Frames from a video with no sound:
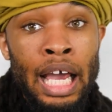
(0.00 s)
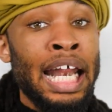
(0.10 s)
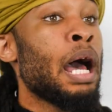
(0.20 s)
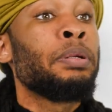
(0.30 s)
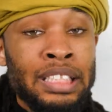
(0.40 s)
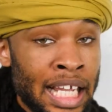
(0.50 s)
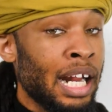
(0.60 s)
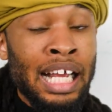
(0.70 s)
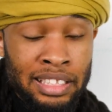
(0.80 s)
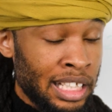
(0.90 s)
And I
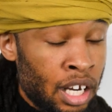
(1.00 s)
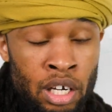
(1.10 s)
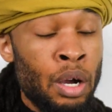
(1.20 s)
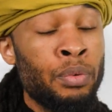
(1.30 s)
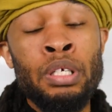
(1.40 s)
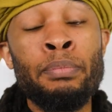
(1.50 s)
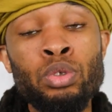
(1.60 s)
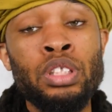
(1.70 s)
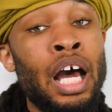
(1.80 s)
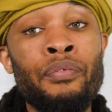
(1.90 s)
stand on that with the
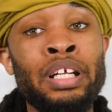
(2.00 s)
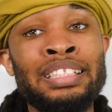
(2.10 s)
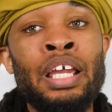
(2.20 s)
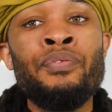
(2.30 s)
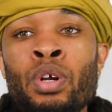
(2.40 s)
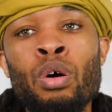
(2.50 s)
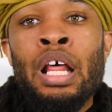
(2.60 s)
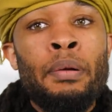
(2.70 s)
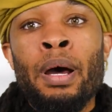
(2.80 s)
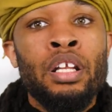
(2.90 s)
most confidence. If you don't
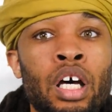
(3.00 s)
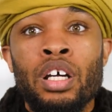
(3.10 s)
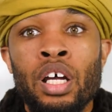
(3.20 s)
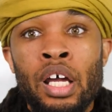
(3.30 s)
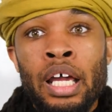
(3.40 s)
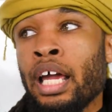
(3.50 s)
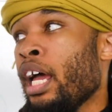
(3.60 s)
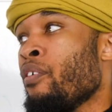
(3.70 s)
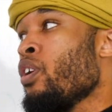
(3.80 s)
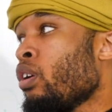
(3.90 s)
like my look,
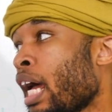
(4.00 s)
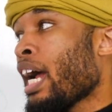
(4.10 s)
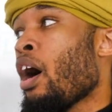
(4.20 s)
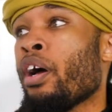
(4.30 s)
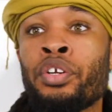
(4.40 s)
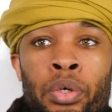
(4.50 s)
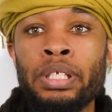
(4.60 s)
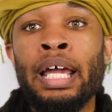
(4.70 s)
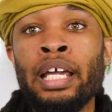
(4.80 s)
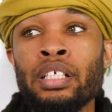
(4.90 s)
if you don't like how I do
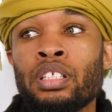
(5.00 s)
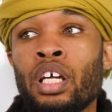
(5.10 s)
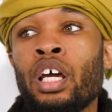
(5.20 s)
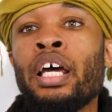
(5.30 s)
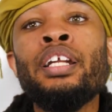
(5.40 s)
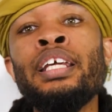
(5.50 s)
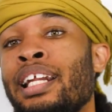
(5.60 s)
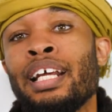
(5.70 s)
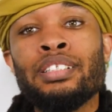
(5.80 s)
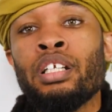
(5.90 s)
things,
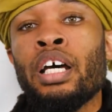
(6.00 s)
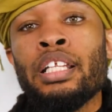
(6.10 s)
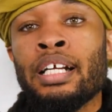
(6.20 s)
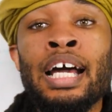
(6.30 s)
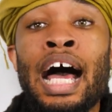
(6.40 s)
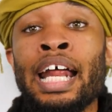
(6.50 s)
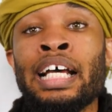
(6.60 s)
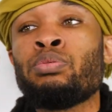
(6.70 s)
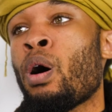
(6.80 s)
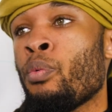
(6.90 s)
then there's another God.
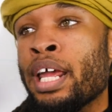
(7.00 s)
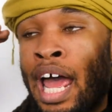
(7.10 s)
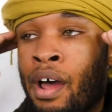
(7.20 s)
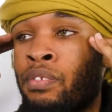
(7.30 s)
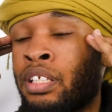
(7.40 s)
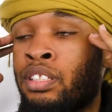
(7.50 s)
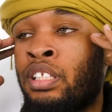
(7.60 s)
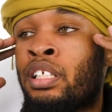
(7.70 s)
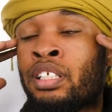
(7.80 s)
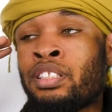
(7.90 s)
That's why we have
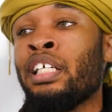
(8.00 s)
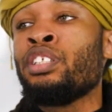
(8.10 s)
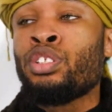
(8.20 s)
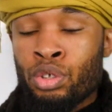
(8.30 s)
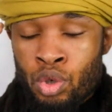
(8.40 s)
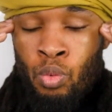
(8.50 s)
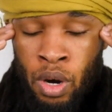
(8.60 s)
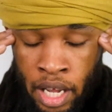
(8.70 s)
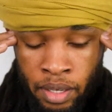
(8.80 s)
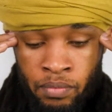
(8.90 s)
the decision to do
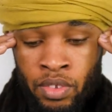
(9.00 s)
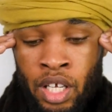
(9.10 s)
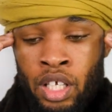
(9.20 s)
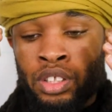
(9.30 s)
what?